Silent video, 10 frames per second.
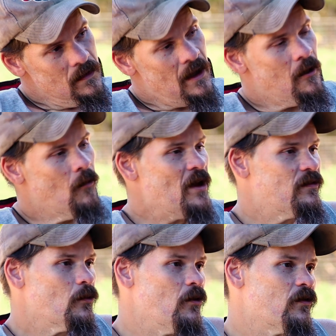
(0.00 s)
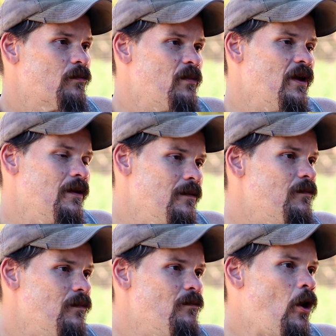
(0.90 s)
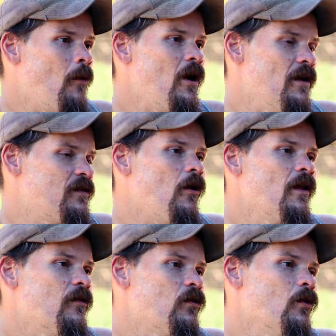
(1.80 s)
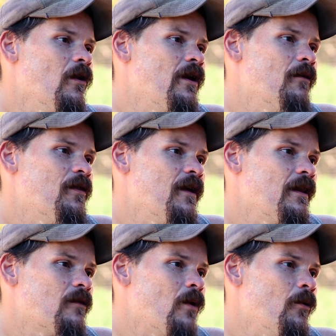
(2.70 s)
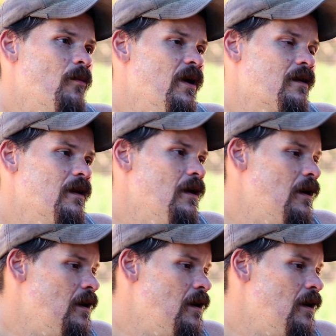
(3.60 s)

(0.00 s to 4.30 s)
Yeah, all my soil's it's all in the soil and everything. That's why we picked it.